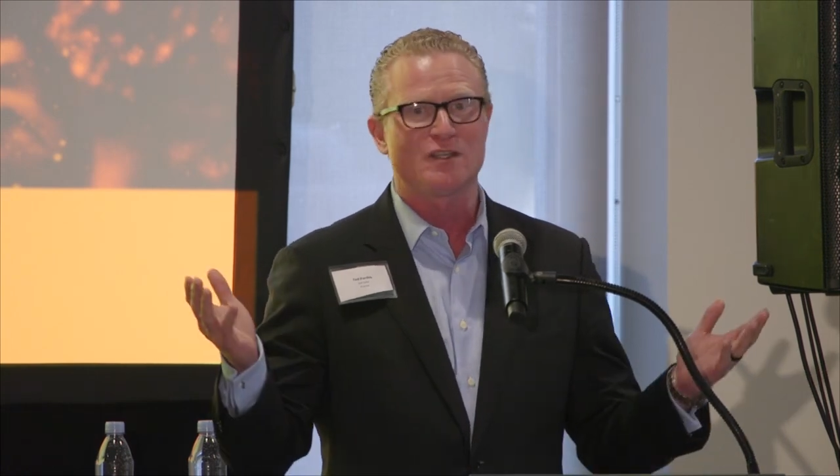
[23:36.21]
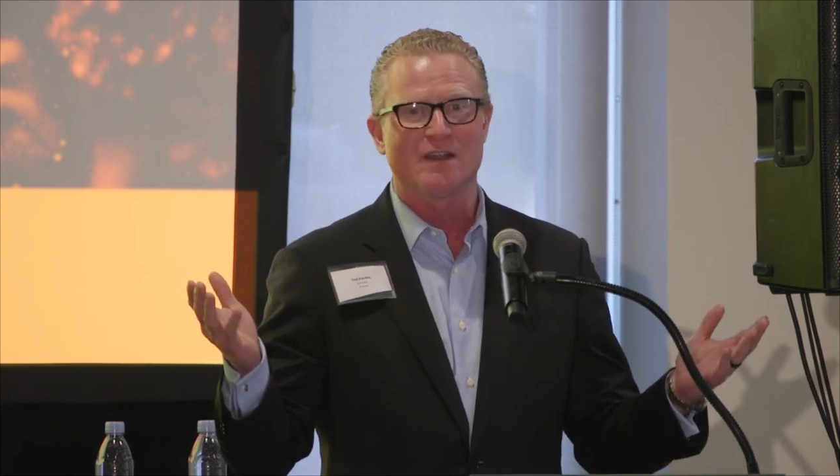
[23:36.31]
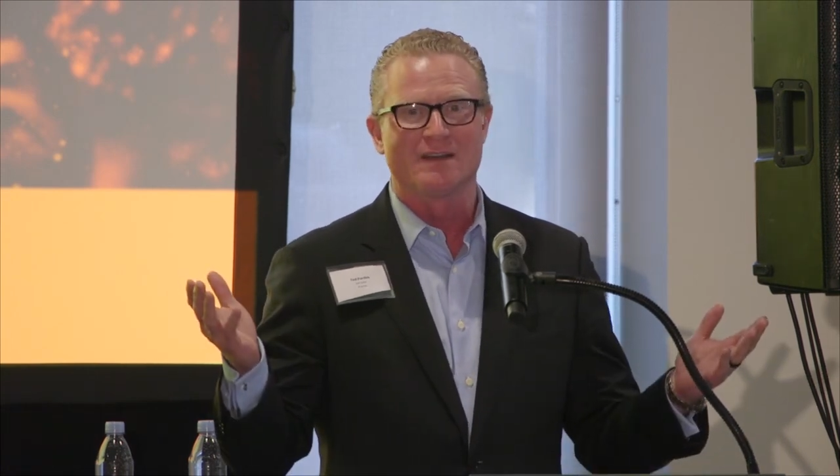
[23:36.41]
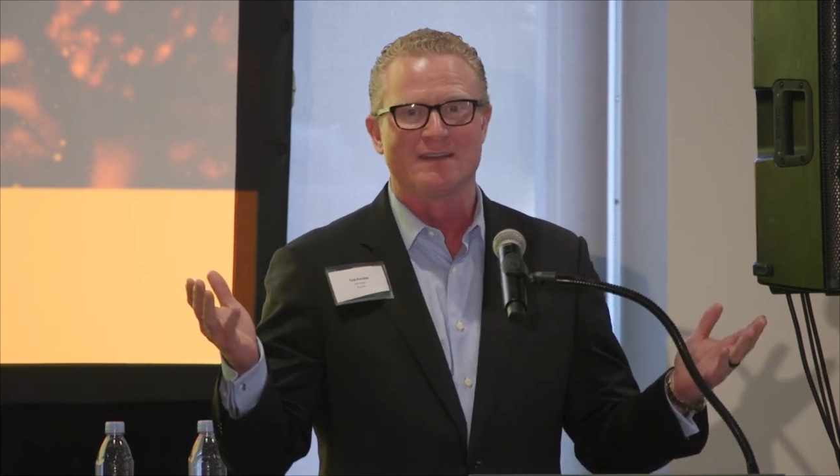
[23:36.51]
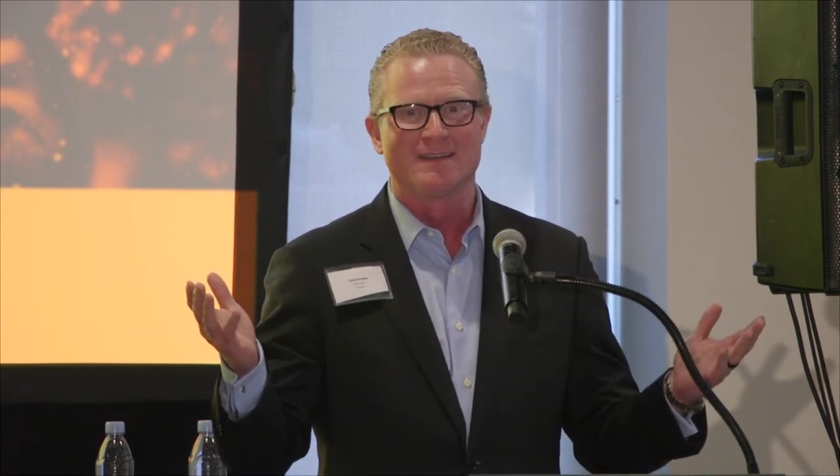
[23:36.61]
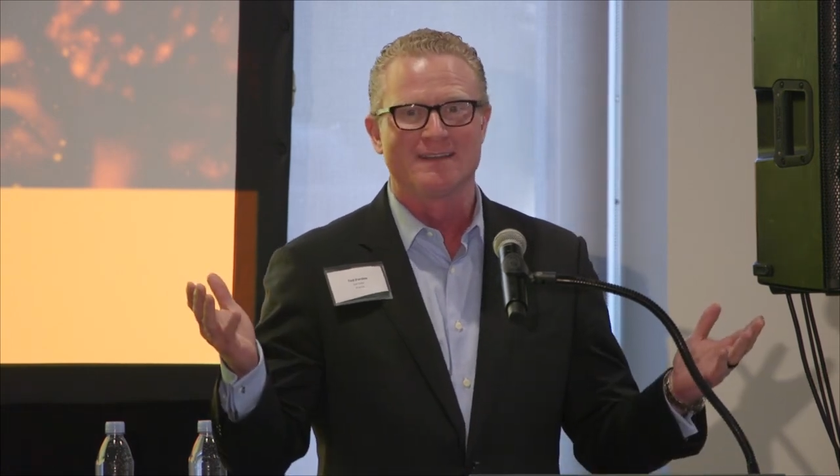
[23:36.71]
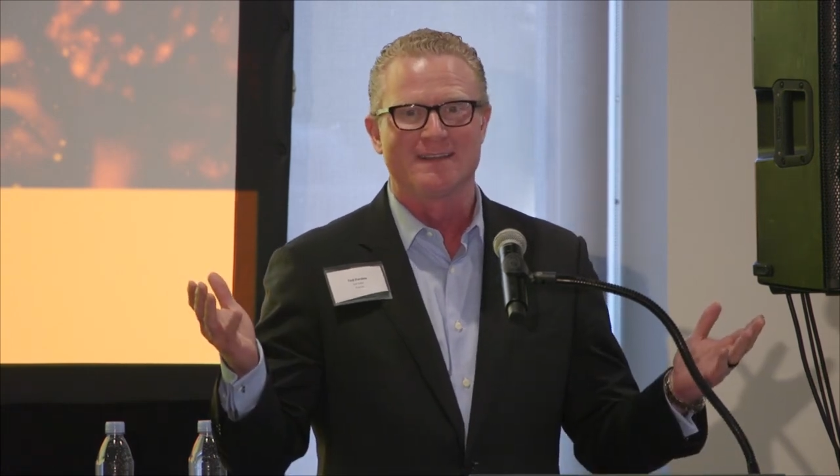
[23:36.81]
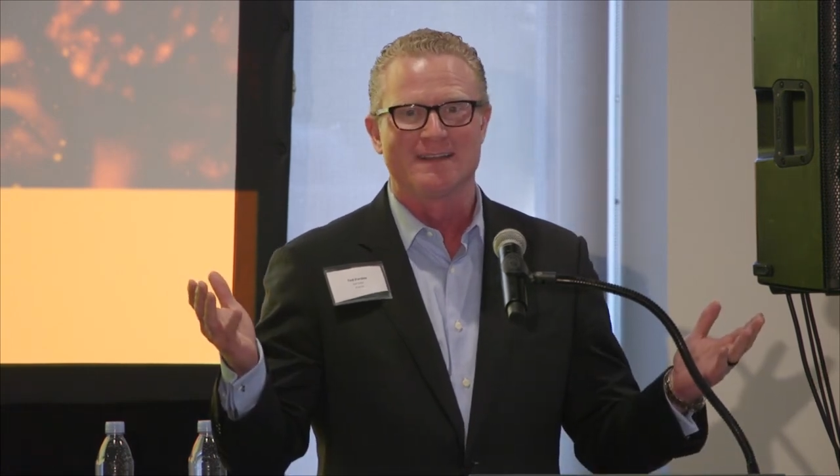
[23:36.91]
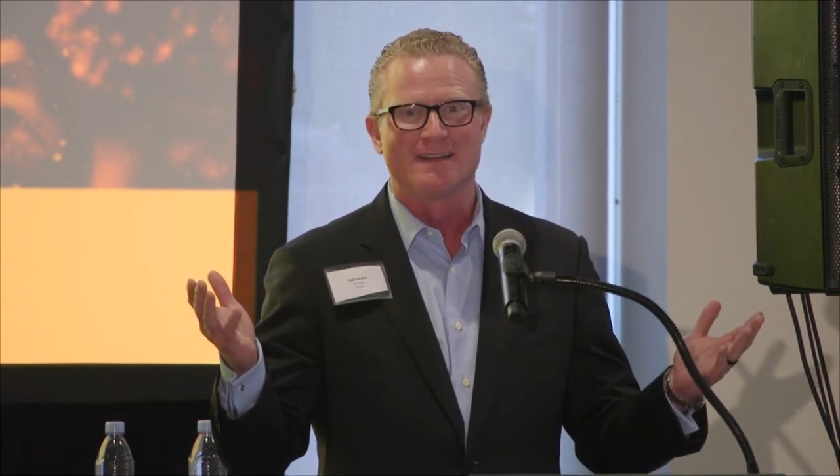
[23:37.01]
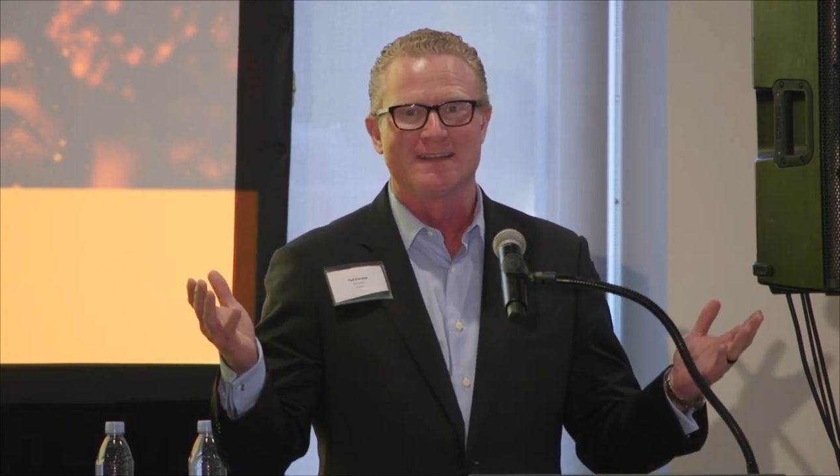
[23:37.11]
year.
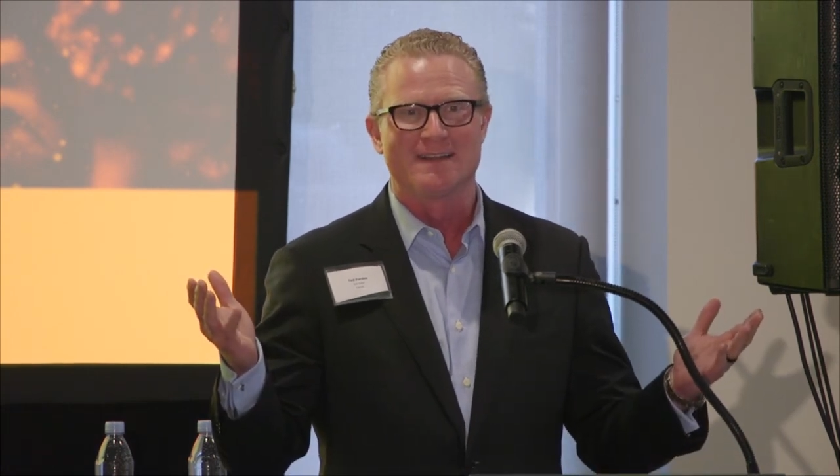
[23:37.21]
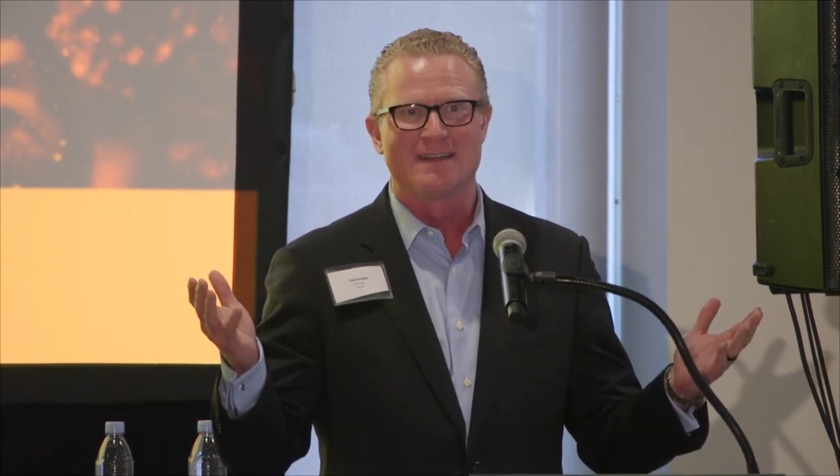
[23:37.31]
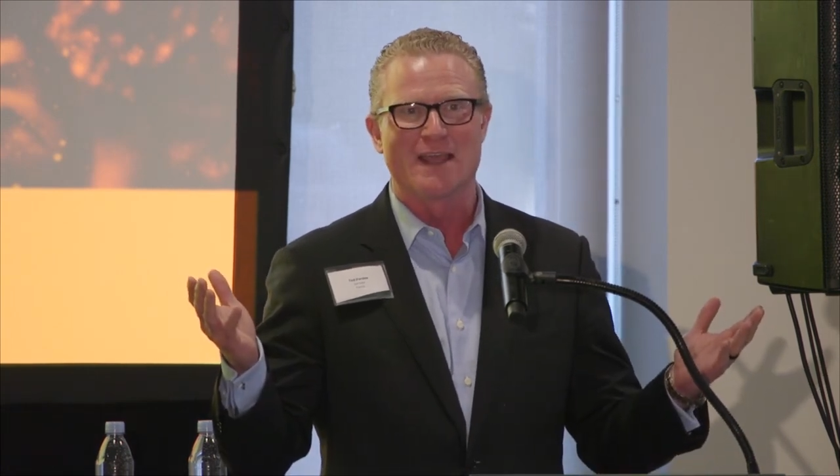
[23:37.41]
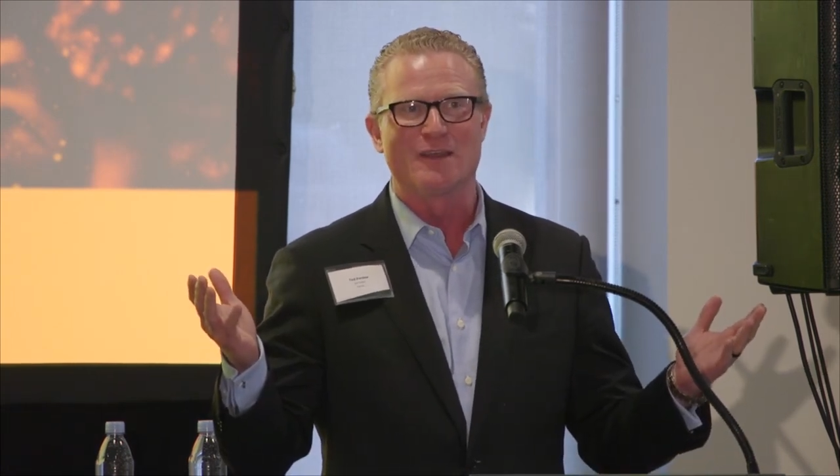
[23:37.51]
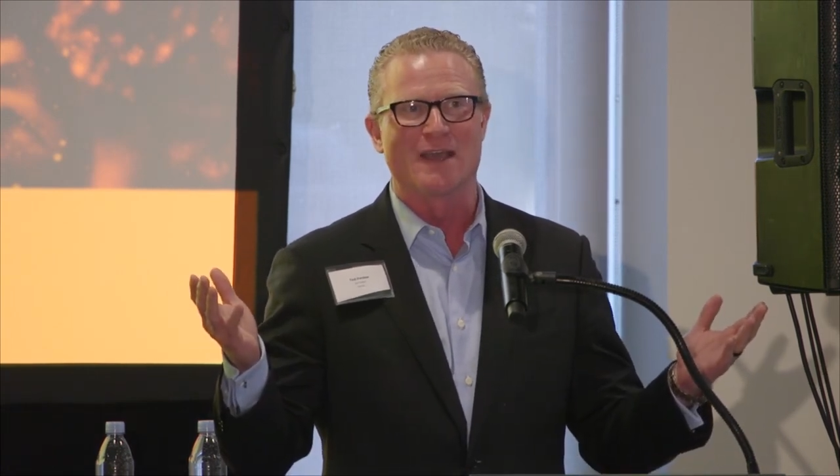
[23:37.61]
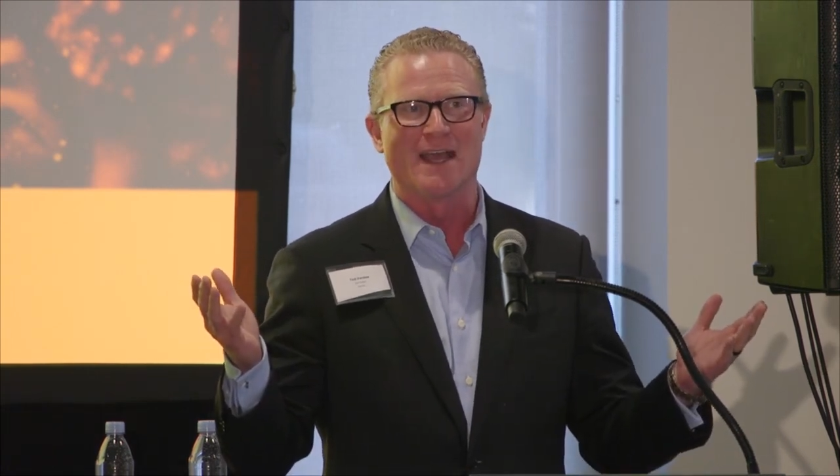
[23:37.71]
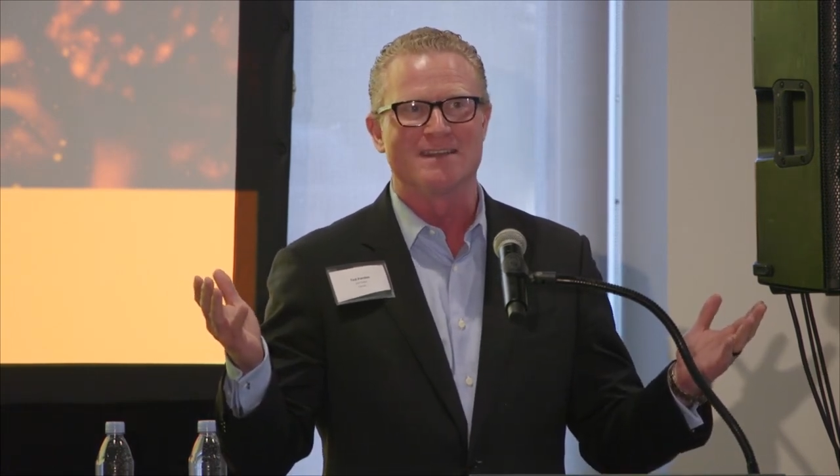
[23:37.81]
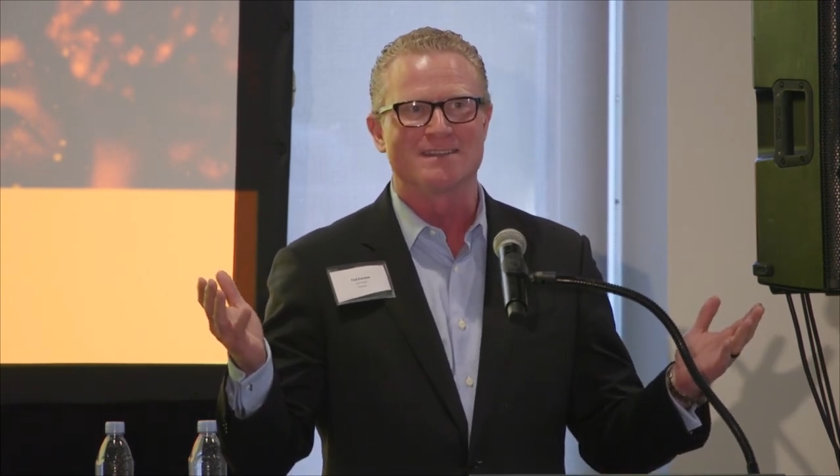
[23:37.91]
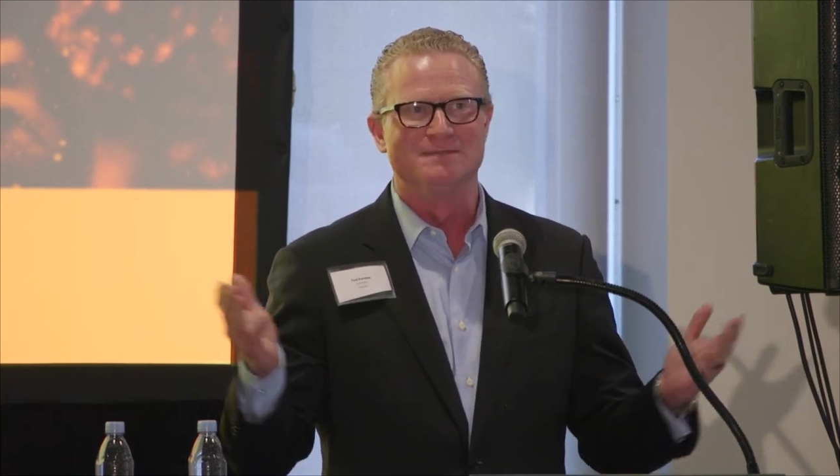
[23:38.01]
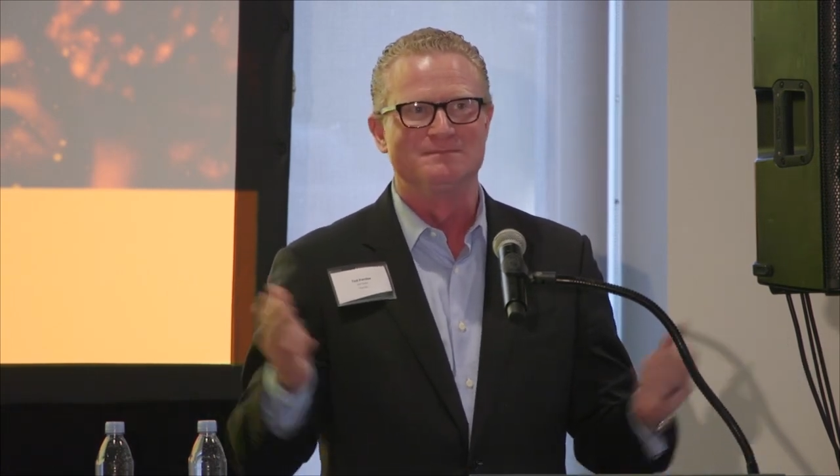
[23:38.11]
Thank you
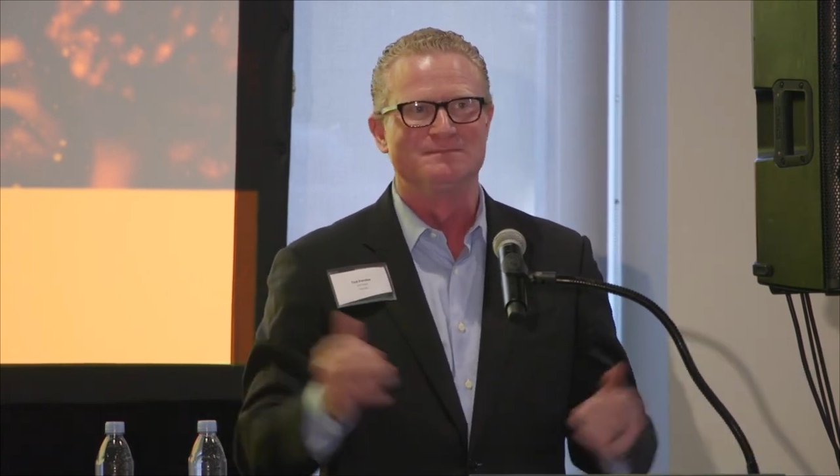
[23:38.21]
guys.